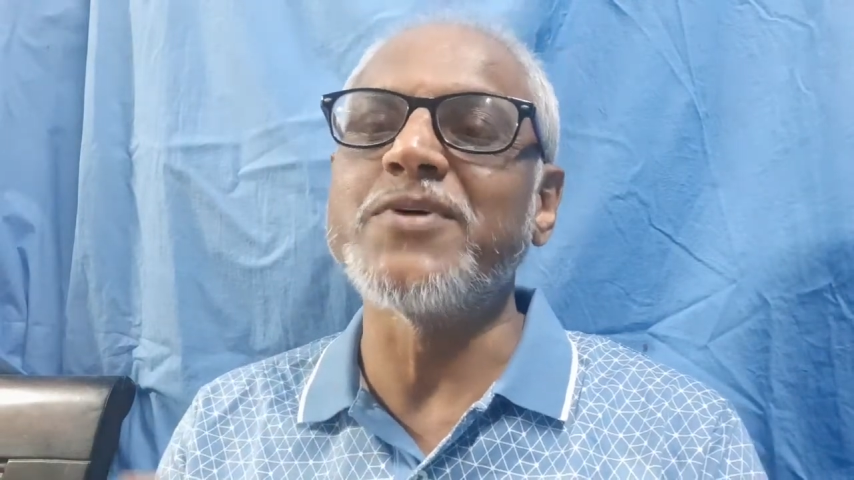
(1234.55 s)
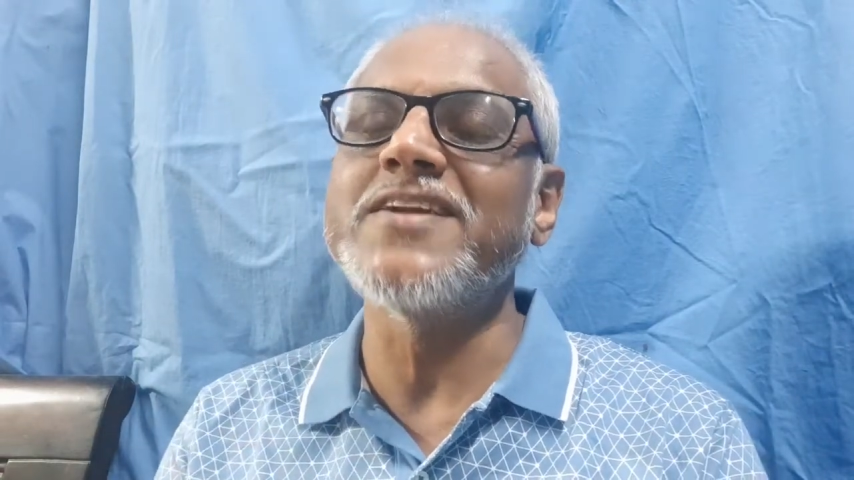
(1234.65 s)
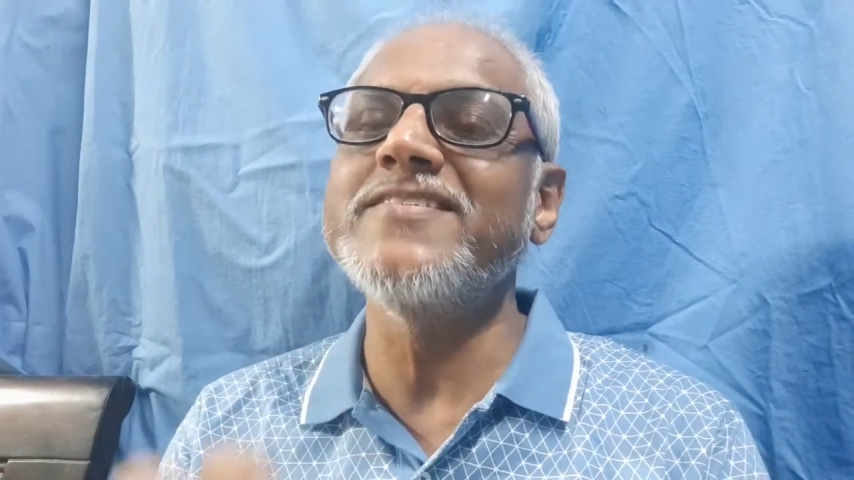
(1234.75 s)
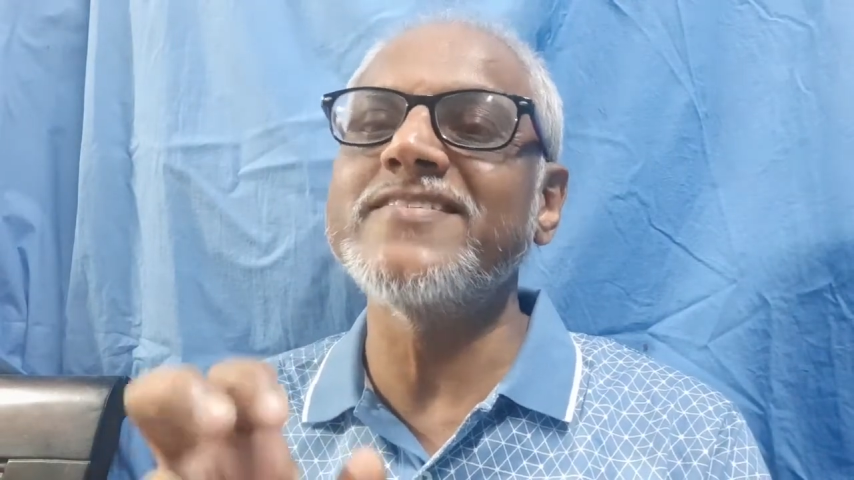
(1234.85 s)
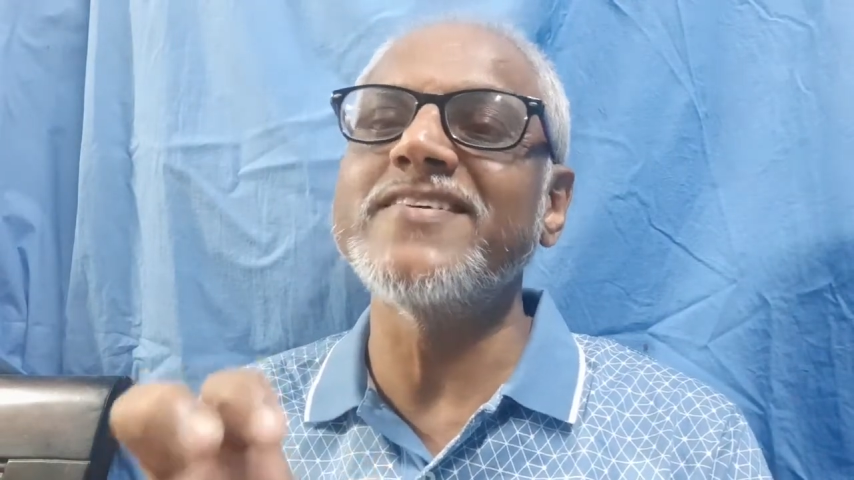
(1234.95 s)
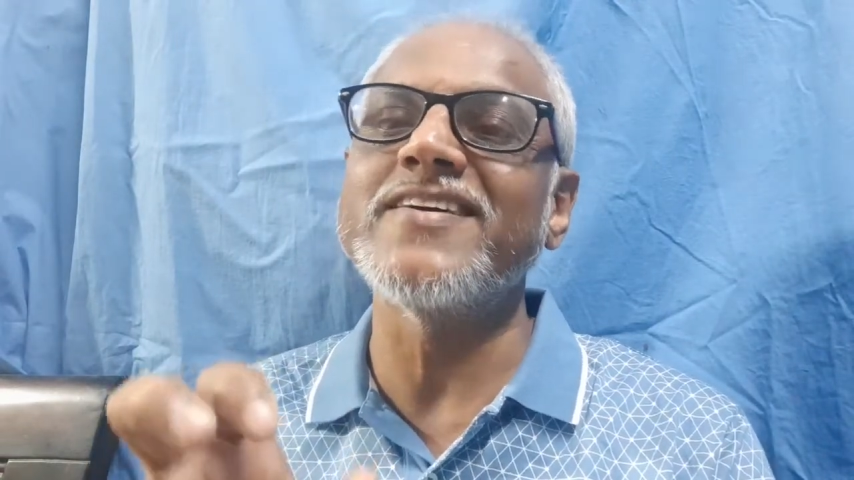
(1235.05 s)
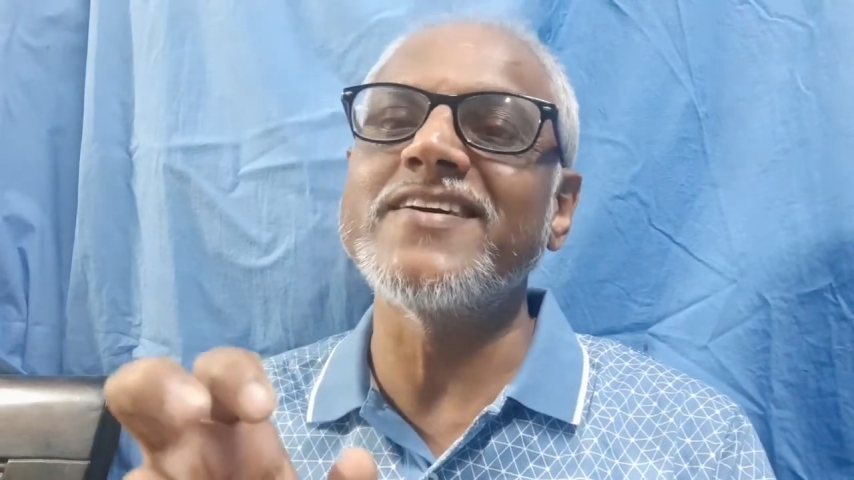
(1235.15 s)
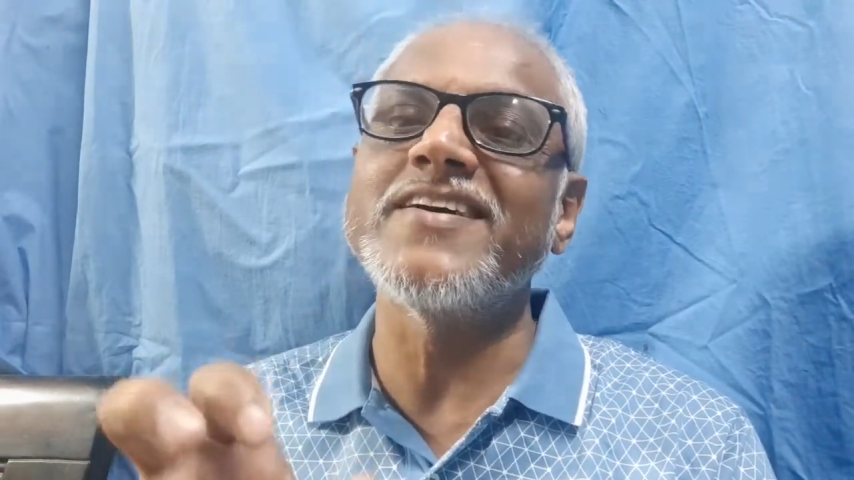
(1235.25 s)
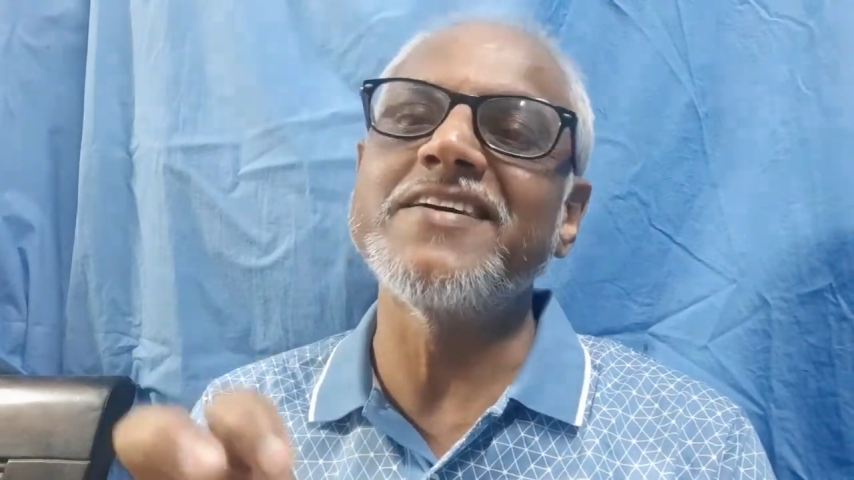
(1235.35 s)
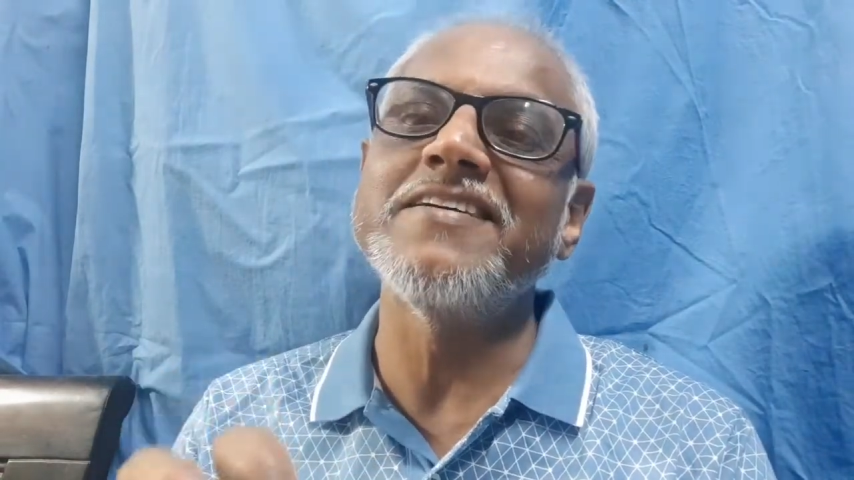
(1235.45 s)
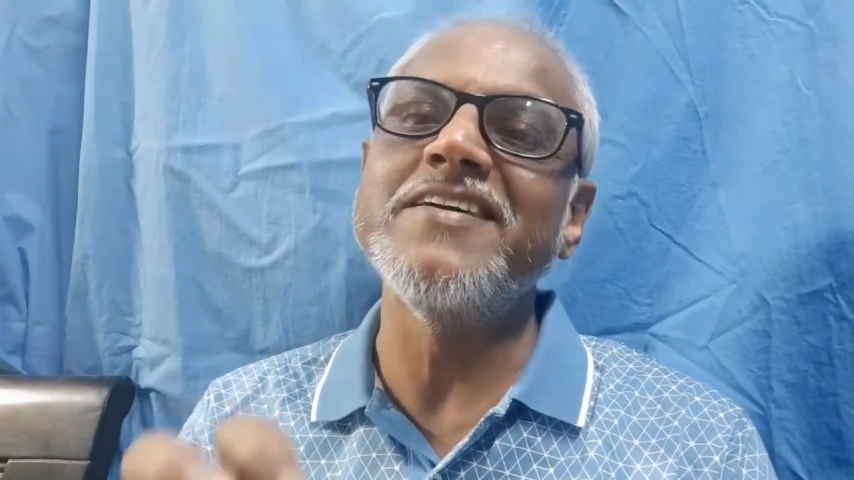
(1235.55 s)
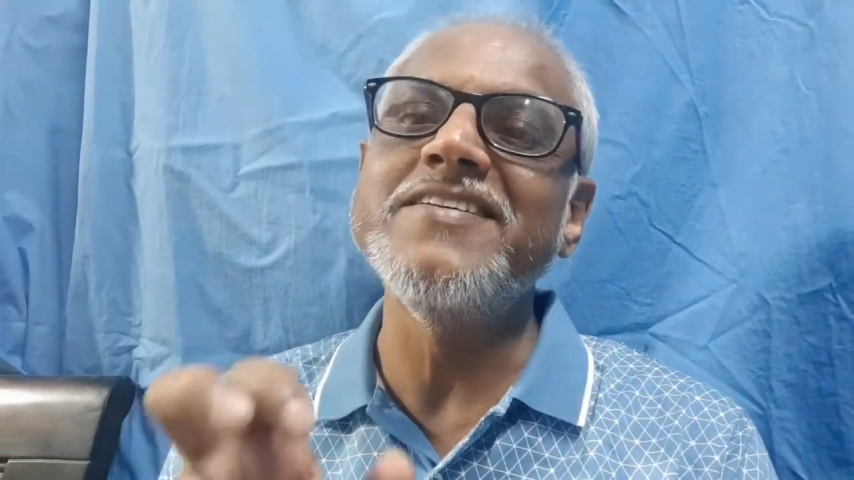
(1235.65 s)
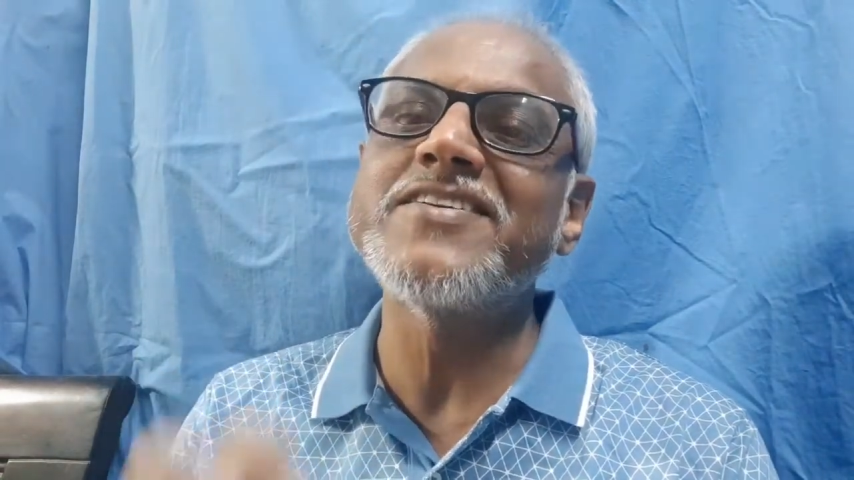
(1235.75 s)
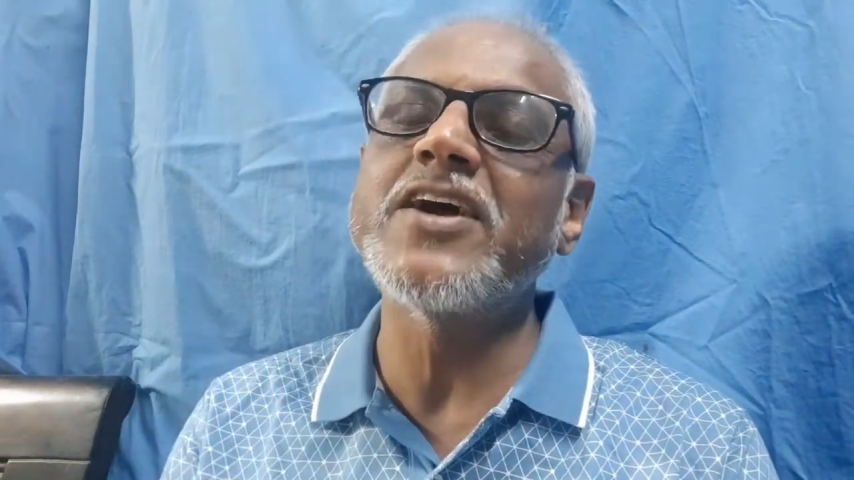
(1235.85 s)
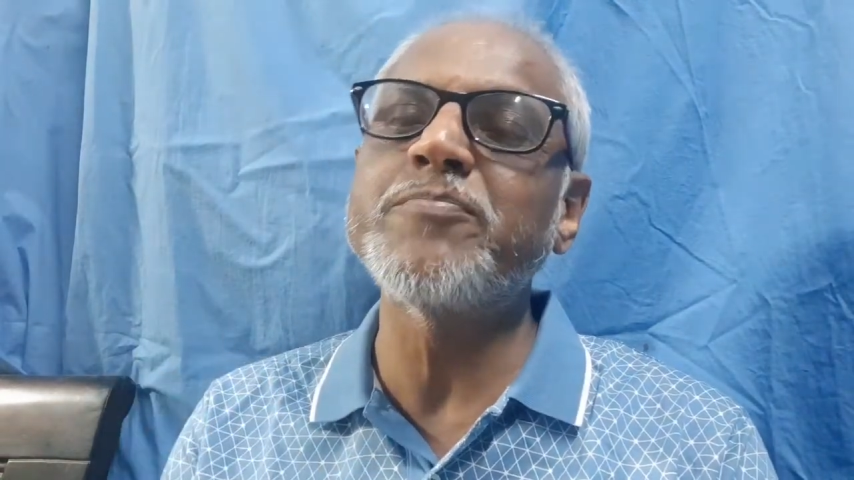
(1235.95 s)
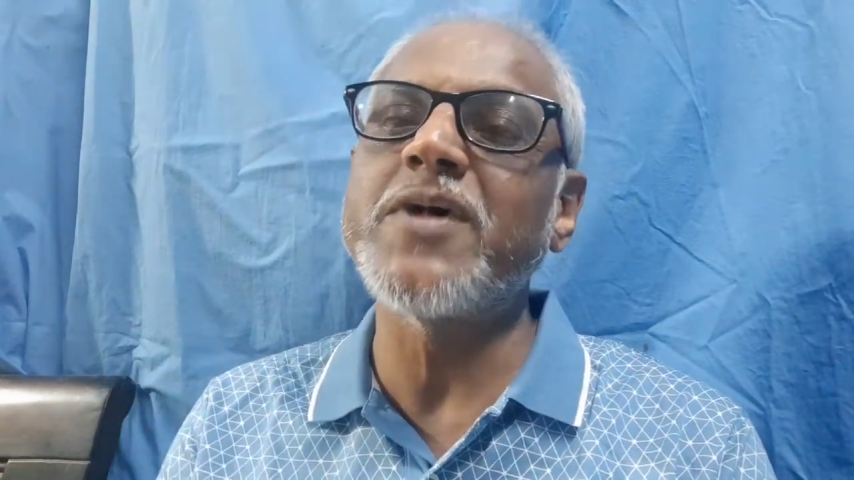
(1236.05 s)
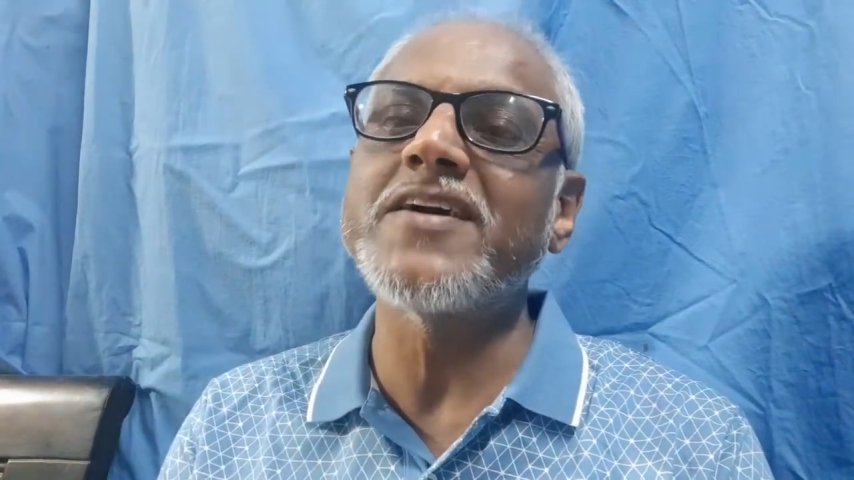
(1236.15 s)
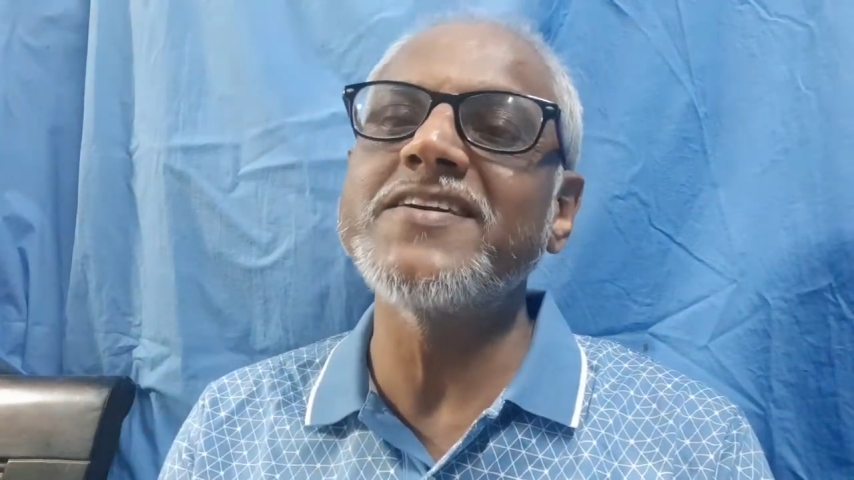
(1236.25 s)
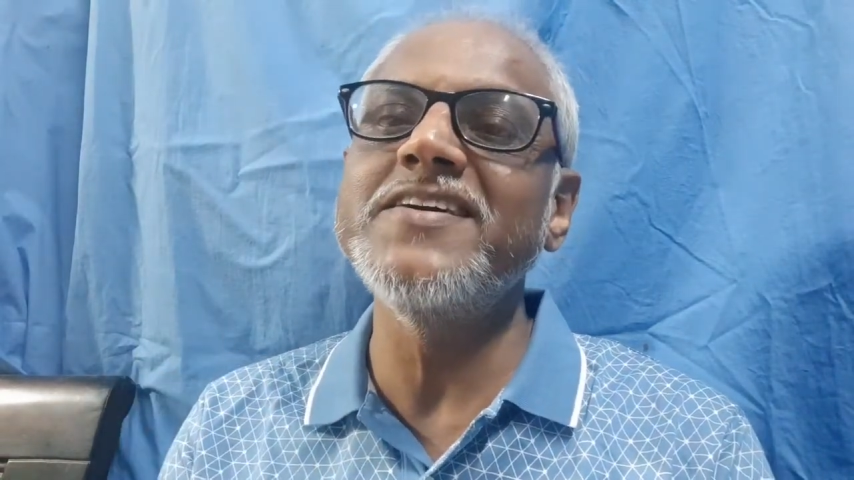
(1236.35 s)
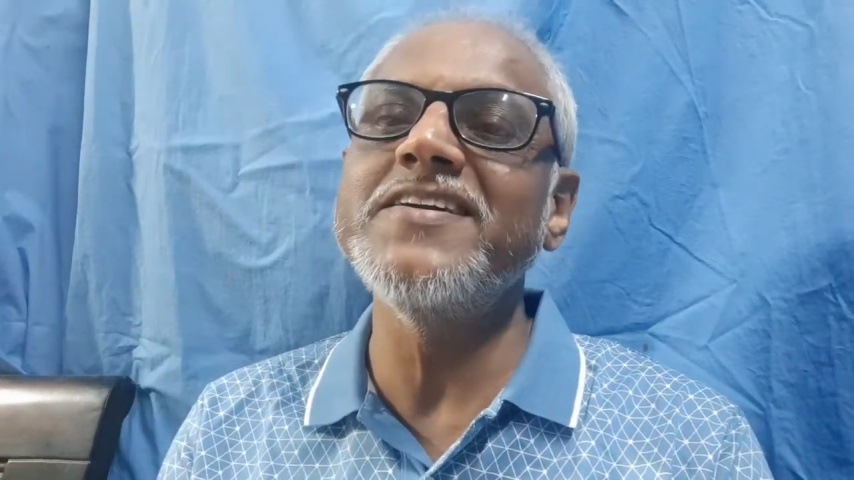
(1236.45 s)
One is
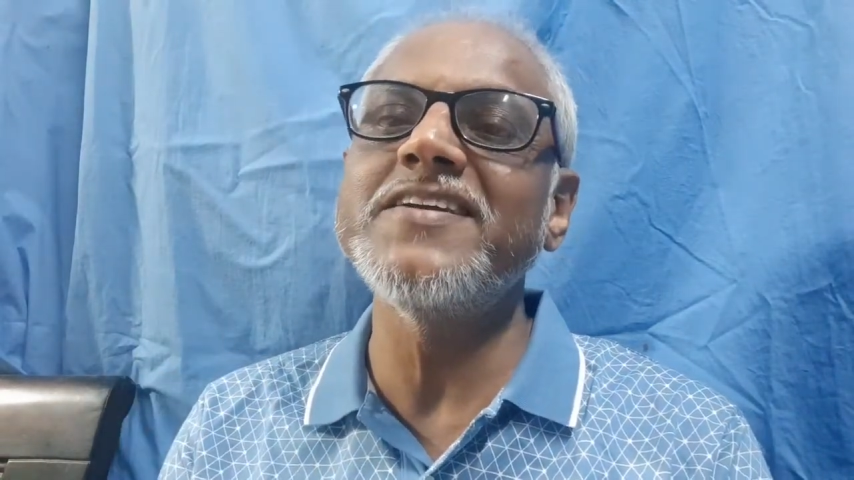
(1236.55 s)
intra-party